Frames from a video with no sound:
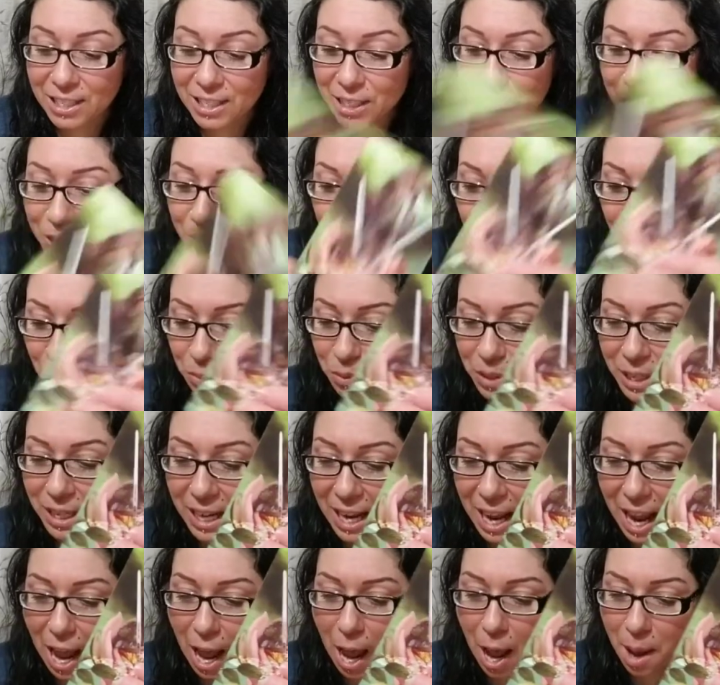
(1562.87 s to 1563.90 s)
just do a
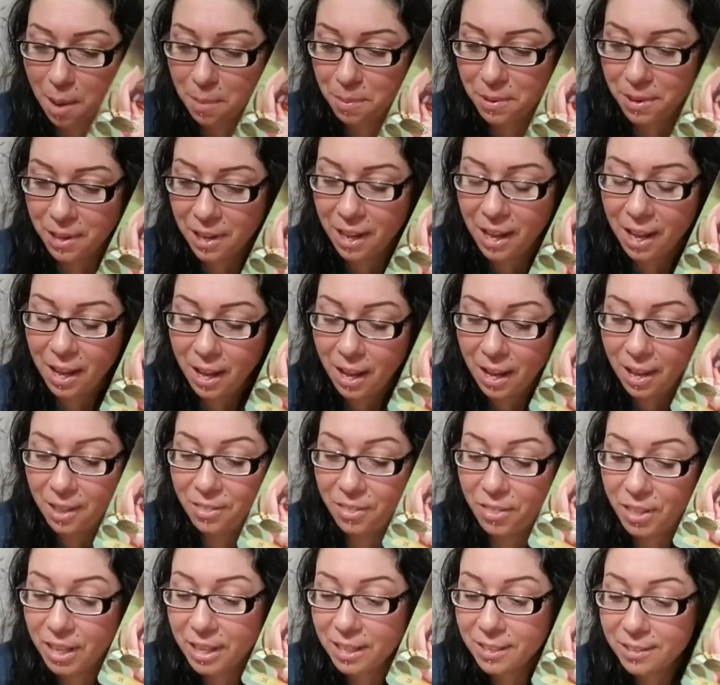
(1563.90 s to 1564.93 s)
recap.
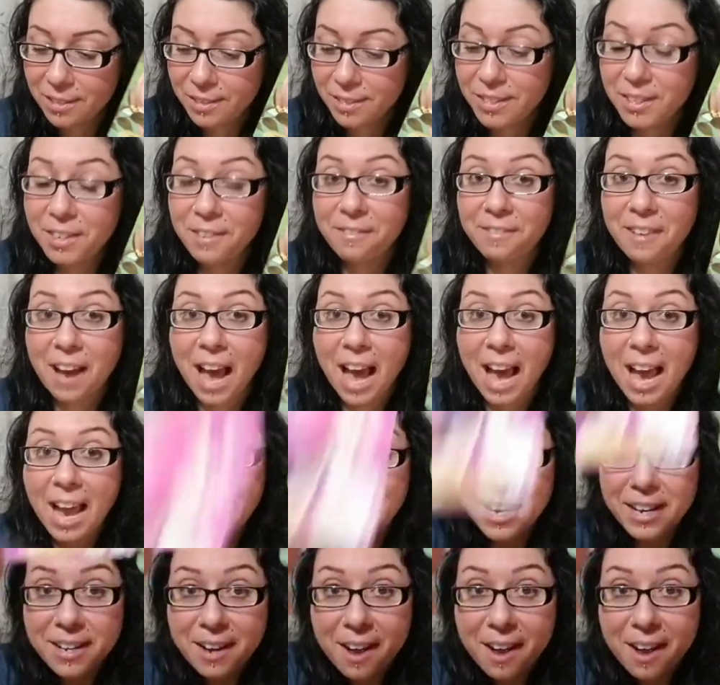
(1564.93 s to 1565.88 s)
This divine